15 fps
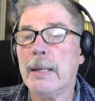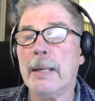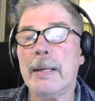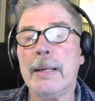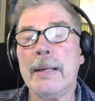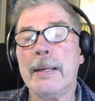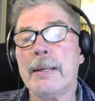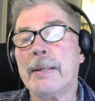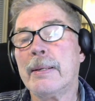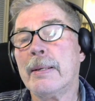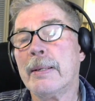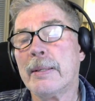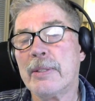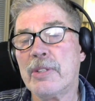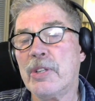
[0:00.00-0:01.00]

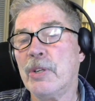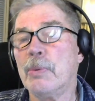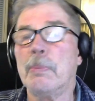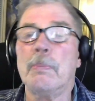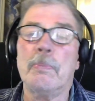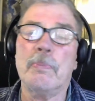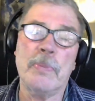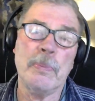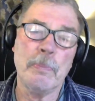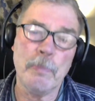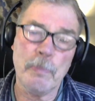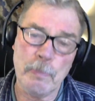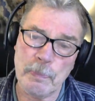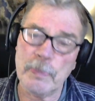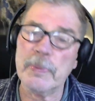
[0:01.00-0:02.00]
and to
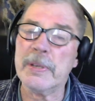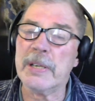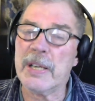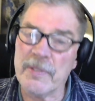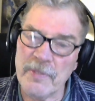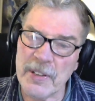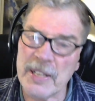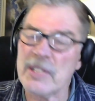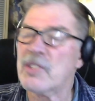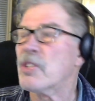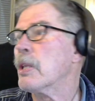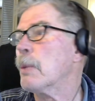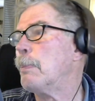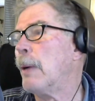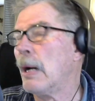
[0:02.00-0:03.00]
convince
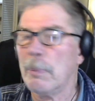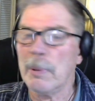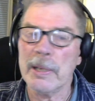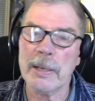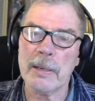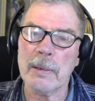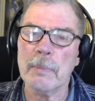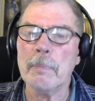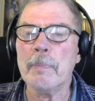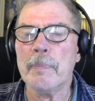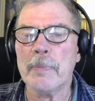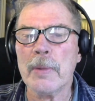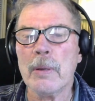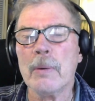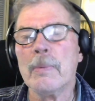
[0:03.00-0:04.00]
the public,
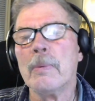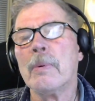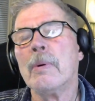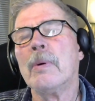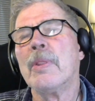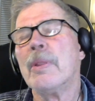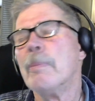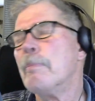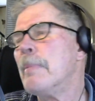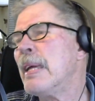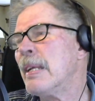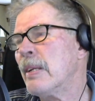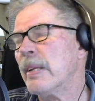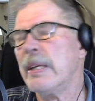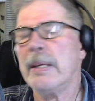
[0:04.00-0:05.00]

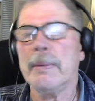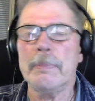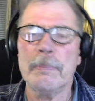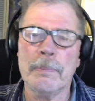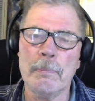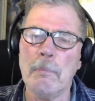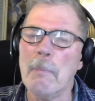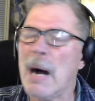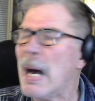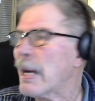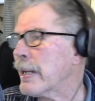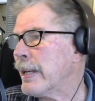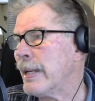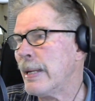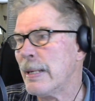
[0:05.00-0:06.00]
mainly
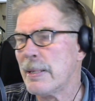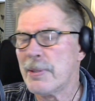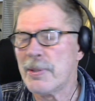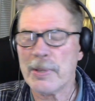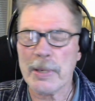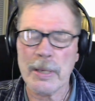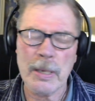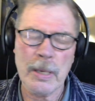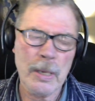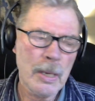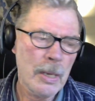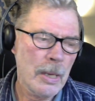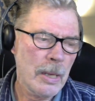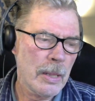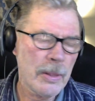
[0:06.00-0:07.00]
MAGA heads,
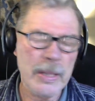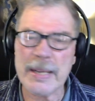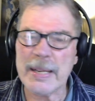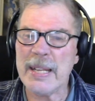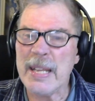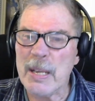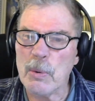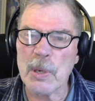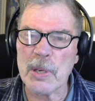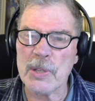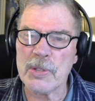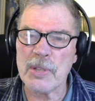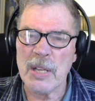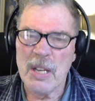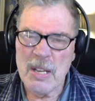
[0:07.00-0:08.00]
that he
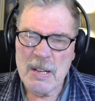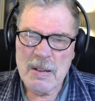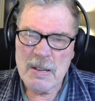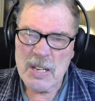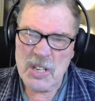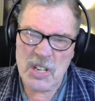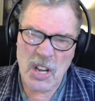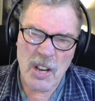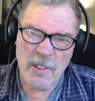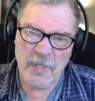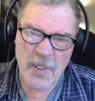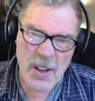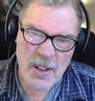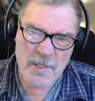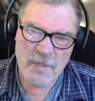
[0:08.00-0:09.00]
was tough
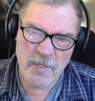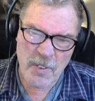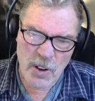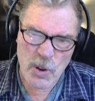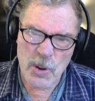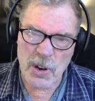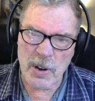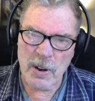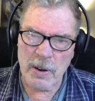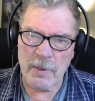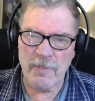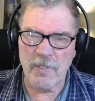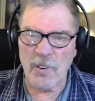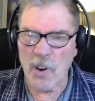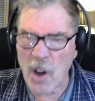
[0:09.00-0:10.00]
on voter
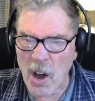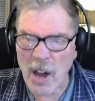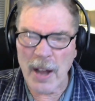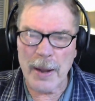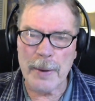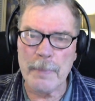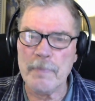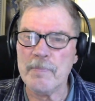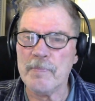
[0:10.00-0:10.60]
fraud.